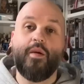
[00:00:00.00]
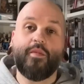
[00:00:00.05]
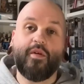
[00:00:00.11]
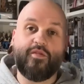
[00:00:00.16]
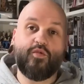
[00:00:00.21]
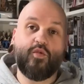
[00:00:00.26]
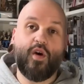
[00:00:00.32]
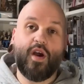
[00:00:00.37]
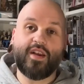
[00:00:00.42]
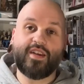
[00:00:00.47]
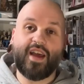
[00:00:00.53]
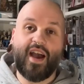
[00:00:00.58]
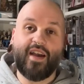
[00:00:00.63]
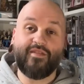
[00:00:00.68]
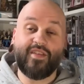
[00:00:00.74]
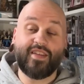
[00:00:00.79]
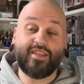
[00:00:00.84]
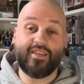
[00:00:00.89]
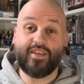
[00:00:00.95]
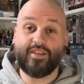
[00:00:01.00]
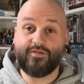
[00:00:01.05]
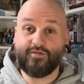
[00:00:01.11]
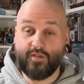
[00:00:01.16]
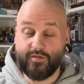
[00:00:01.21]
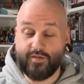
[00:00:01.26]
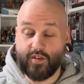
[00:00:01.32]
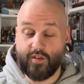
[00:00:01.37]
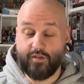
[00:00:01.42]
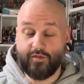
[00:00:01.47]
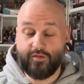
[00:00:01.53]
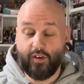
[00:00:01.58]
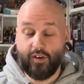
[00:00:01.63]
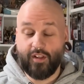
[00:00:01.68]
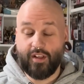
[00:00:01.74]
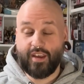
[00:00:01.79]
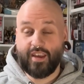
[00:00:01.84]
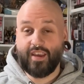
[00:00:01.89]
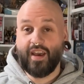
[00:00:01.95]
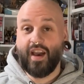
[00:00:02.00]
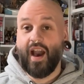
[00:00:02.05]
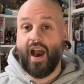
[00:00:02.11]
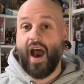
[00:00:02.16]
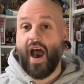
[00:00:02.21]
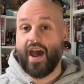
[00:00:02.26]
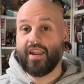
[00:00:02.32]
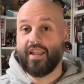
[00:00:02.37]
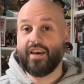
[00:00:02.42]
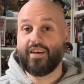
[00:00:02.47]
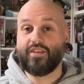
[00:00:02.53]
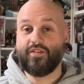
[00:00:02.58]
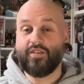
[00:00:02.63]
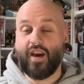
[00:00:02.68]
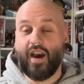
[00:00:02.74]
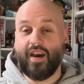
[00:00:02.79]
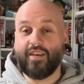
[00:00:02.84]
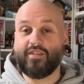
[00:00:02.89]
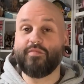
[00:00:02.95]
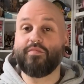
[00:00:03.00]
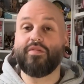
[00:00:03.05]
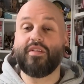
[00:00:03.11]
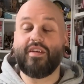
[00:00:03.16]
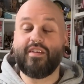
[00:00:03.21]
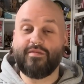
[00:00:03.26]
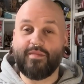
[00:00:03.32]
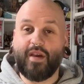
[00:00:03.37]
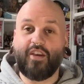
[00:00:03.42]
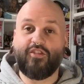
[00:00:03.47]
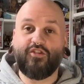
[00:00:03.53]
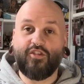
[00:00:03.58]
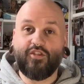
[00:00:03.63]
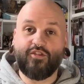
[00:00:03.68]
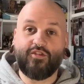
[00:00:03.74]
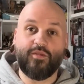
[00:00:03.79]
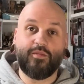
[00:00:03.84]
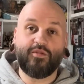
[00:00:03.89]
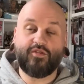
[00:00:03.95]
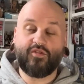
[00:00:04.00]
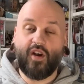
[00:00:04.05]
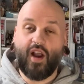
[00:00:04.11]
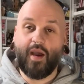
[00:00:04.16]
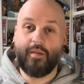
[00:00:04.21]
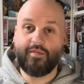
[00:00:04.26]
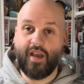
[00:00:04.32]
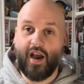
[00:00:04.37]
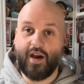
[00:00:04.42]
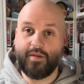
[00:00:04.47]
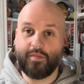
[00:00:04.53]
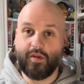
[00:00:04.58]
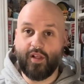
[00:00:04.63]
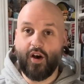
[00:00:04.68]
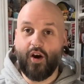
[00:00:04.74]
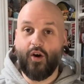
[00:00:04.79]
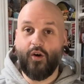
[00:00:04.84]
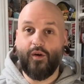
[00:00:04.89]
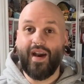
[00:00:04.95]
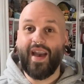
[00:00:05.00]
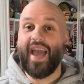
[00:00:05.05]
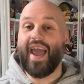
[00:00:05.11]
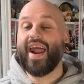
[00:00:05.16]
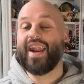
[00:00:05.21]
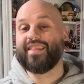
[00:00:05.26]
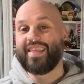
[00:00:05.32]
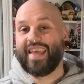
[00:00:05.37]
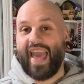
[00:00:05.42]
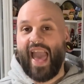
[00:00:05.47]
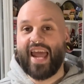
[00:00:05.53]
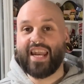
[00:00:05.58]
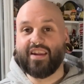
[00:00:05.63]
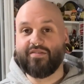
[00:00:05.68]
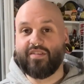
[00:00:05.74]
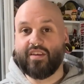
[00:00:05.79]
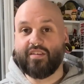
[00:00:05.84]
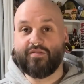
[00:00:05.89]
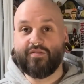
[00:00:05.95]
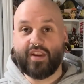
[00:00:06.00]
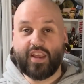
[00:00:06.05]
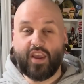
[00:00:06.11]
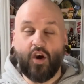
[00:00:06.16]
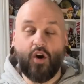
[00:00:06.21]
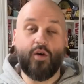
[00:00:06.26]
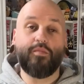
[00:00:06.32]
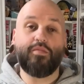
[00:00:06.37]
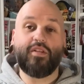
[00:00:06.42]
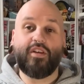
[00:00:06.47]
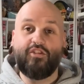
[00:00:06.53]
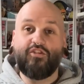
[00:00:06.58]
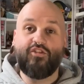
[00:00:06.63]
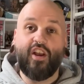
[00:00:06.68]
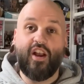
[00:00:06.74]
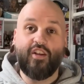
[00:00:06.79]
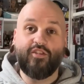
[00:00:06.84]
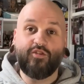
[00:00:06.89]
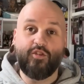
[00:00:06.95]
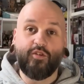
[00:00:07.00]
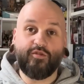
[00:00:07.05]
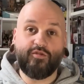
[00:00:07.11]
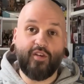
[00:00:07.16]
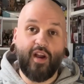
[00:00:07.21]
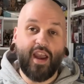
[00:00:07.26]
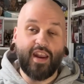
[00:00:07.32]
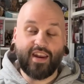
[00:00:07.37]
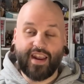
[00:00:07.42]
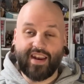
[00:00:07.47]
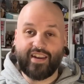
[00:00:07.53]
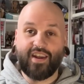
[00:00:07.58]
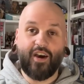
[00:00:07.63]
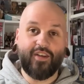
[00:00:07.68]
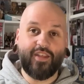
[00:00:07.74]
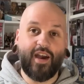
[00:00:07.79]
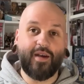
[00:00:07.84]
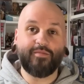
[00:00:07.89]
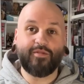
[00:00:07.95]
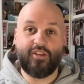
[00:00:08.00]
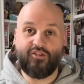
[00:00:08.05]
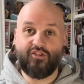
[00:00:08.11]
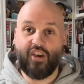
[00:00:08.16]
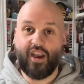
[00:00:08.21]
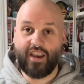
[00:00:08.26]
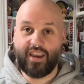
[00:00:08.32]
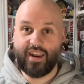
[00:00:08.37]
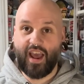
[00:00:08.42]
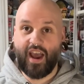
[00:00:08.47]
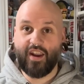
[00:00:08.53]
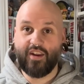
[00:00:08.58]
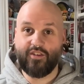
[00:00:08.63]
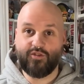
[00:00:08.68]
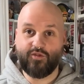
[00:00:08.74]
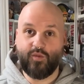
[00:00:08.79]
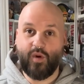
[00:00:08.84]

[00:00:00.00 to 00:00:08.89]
Before I dive into this review fully, I'd like you guys to please make sure you subscribe down below, and at the end of this video, please share it to a friend and tell them to check it out as